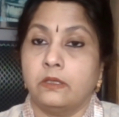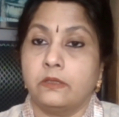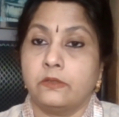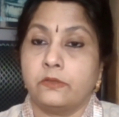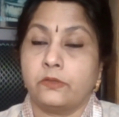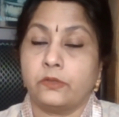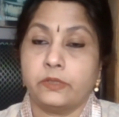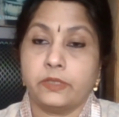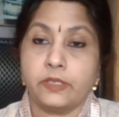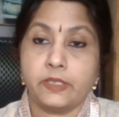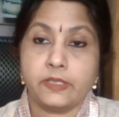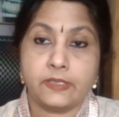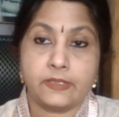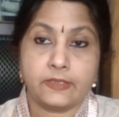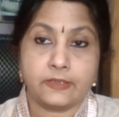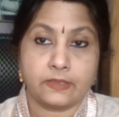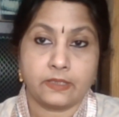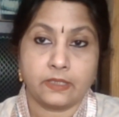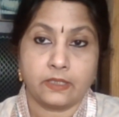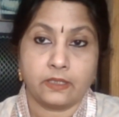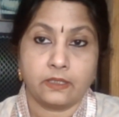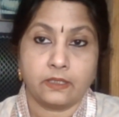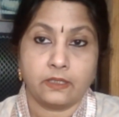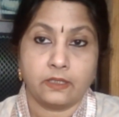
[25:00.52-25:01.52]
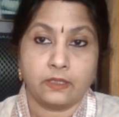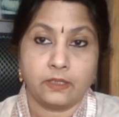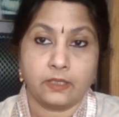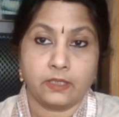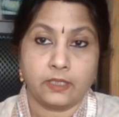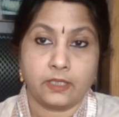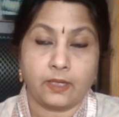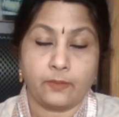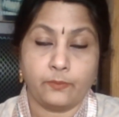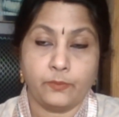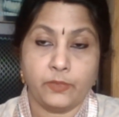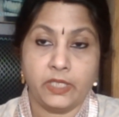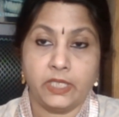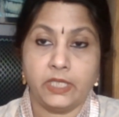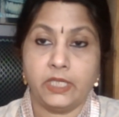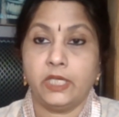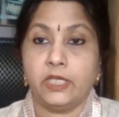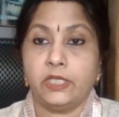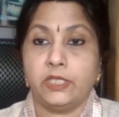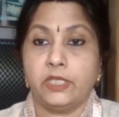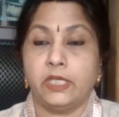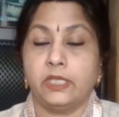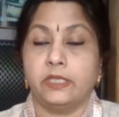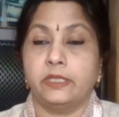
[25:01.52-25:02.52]
So this
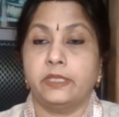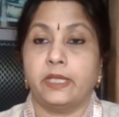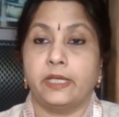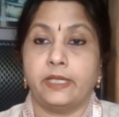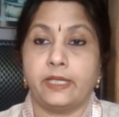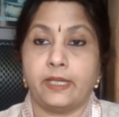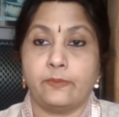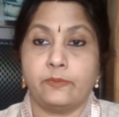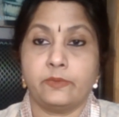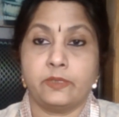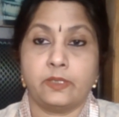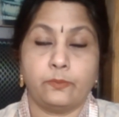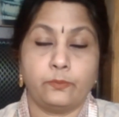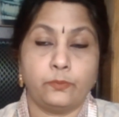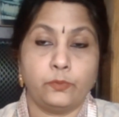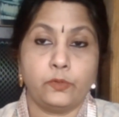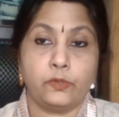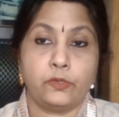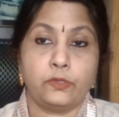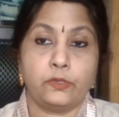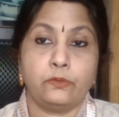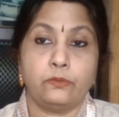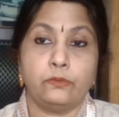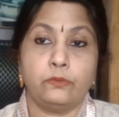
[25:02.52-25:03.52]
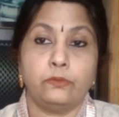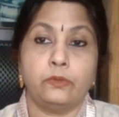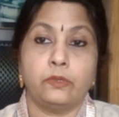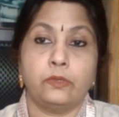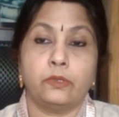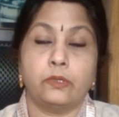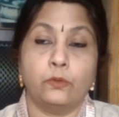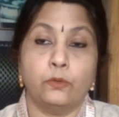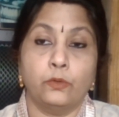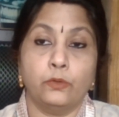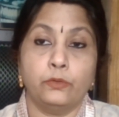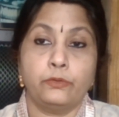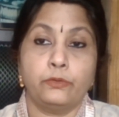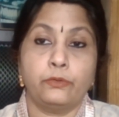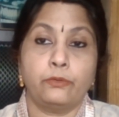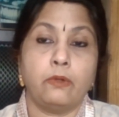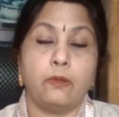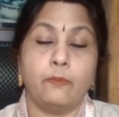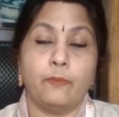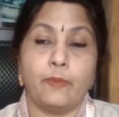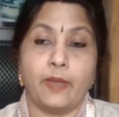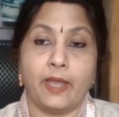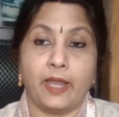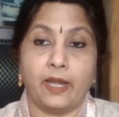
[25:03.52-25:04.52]
communication that I'm supposed to go
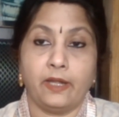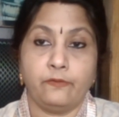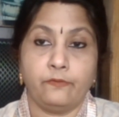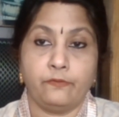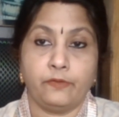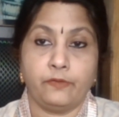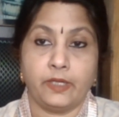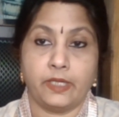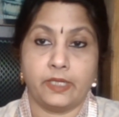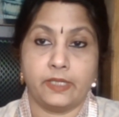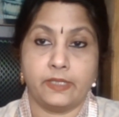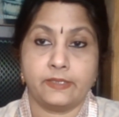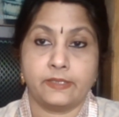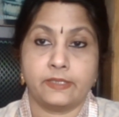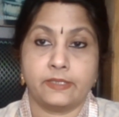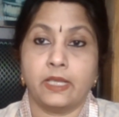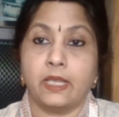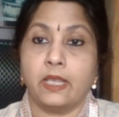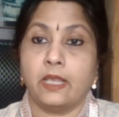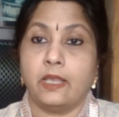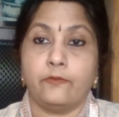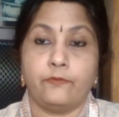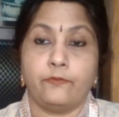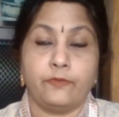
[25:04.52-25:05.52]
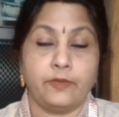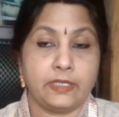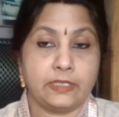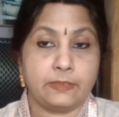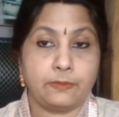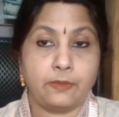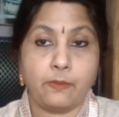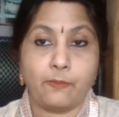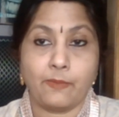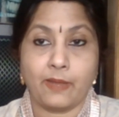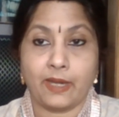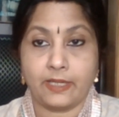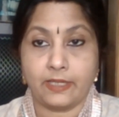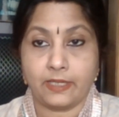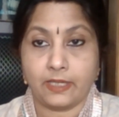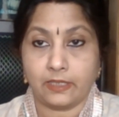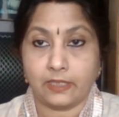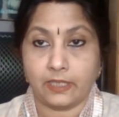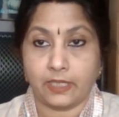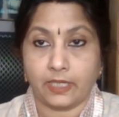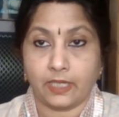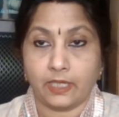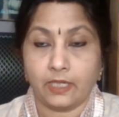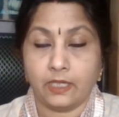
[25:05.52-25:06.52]
through a bad phase affects me
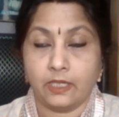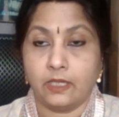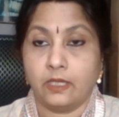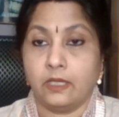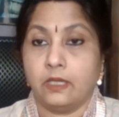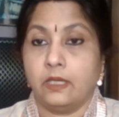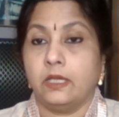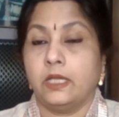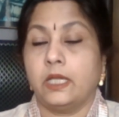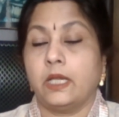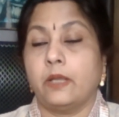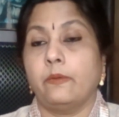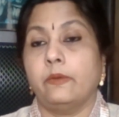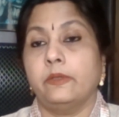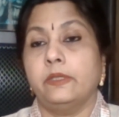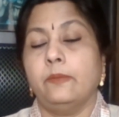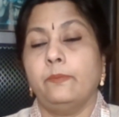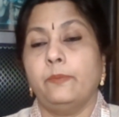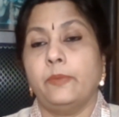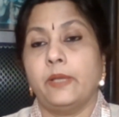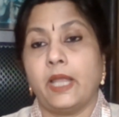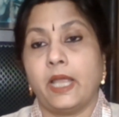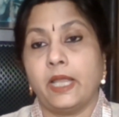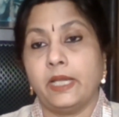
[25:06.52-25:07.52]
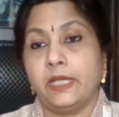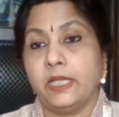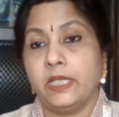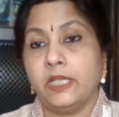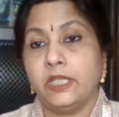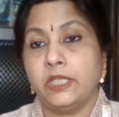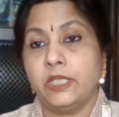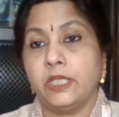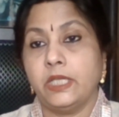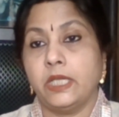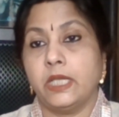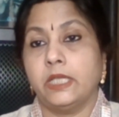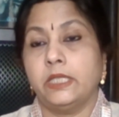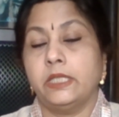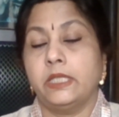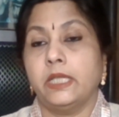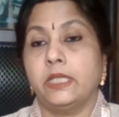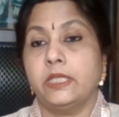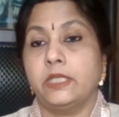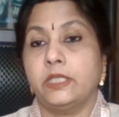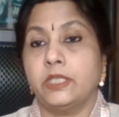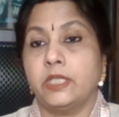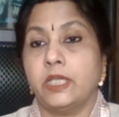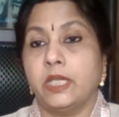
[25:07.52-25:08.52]
mentally. Now with the pranic sheath,
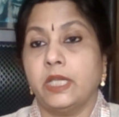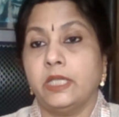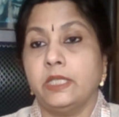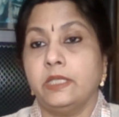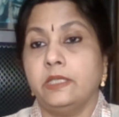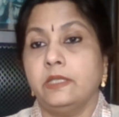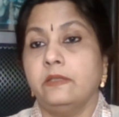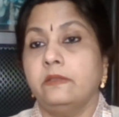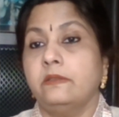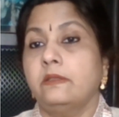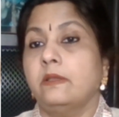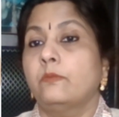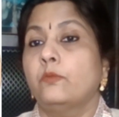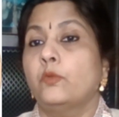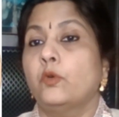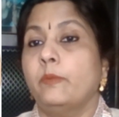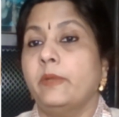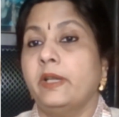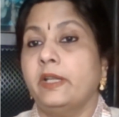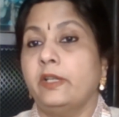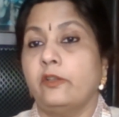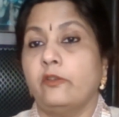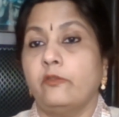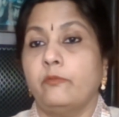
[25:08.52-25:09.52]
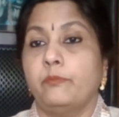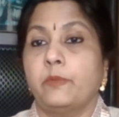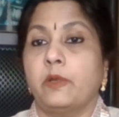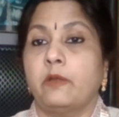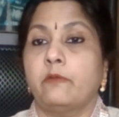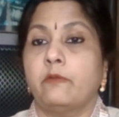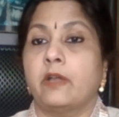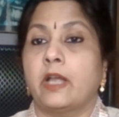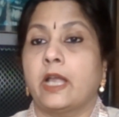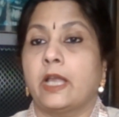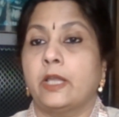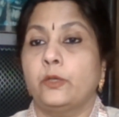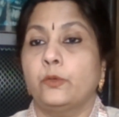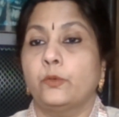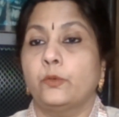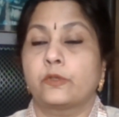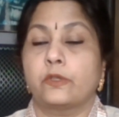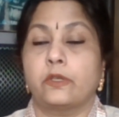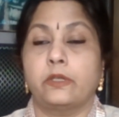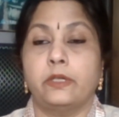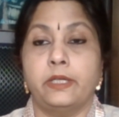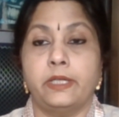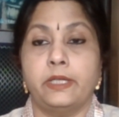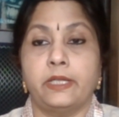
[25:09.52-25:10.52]
it changes the movement of my
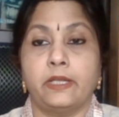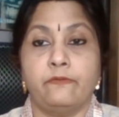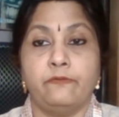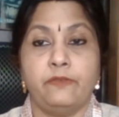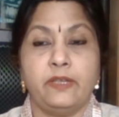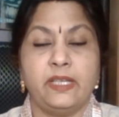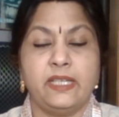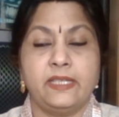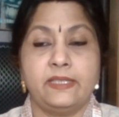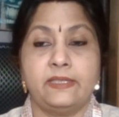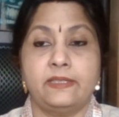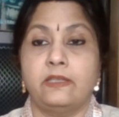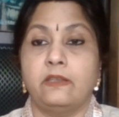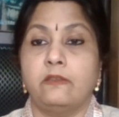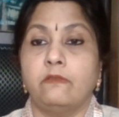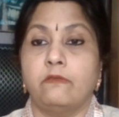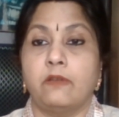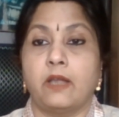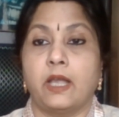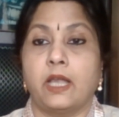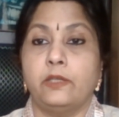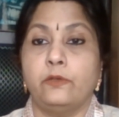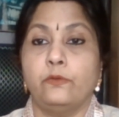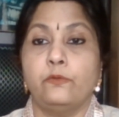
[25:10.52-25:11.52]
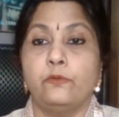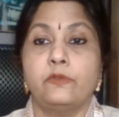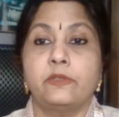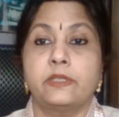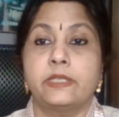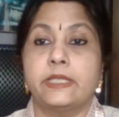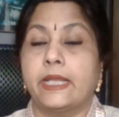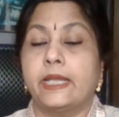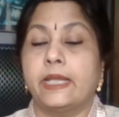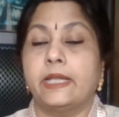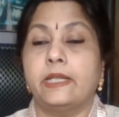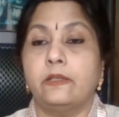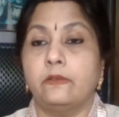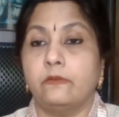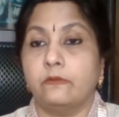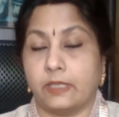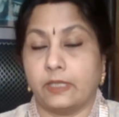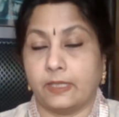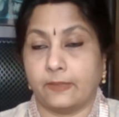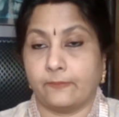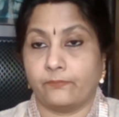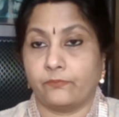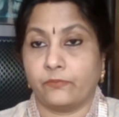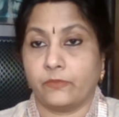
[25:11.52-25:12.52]
vayus, or it affects the vayus
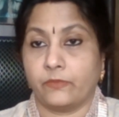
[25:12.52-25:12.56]
negatively.